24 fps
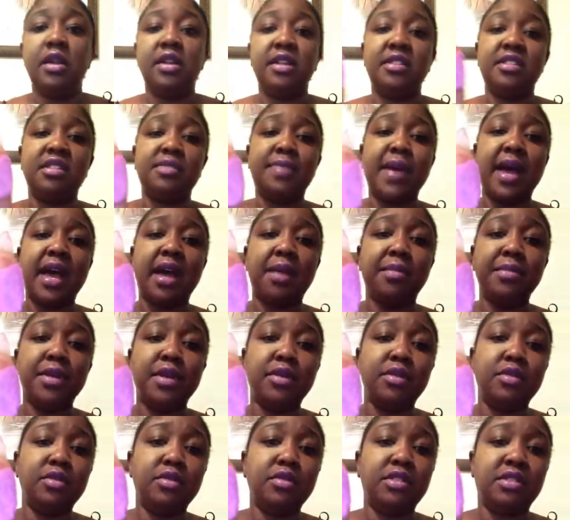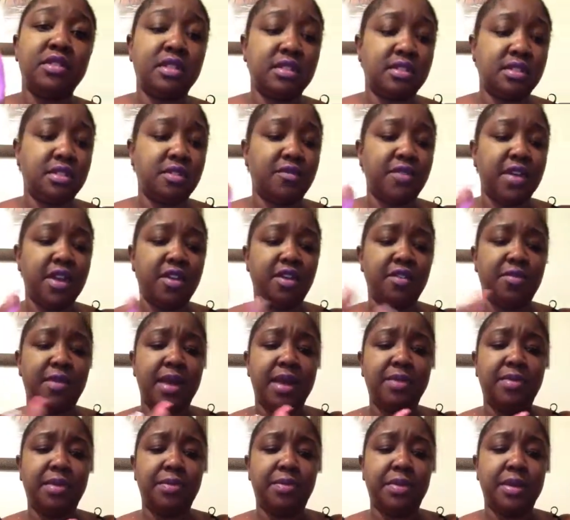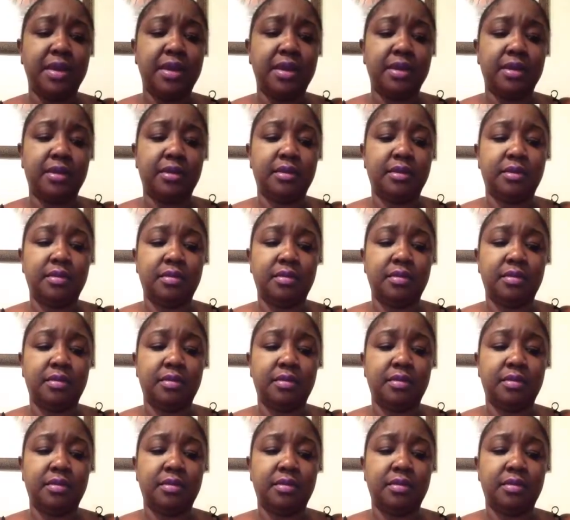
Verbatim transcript: This is by Muse. This is a very vibrant pink.